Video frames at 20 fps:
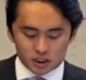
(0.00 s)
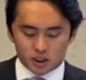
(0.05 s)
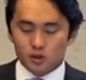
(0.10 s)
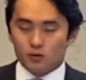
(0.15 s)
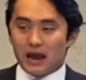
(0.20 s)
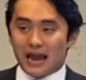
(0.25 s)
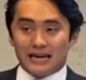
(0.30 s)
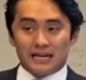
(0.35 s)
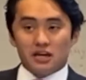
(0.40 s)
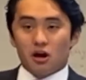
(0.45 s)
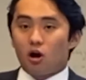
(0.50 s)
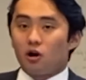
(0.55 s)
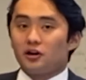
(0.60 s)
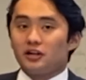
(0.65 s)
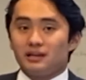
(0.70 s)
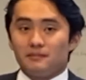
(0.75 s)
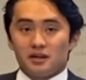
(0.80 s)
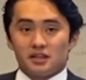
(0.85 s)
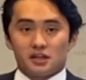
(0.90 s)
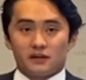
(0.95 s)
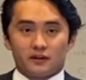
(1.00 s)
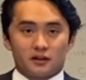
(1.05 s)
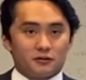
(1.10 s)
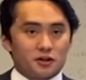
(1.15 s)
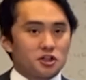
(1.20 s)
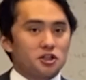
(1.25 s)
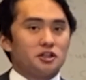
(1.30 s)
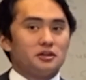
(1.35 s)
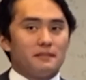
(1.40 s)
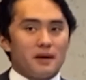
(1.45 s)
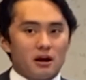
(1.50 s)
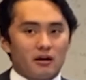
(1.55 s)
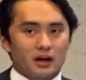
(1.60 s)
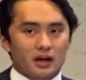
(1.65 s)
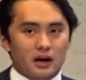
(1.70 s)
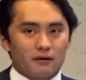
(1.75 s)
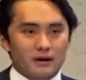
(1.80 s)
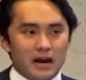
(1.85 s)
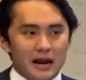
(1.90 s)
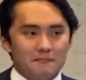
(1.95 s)
to any arguments of a Christian
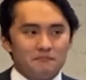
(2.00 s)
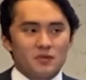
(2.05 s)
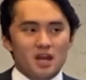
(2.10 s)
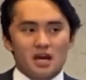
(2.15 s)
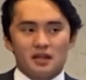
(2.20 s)
America, right?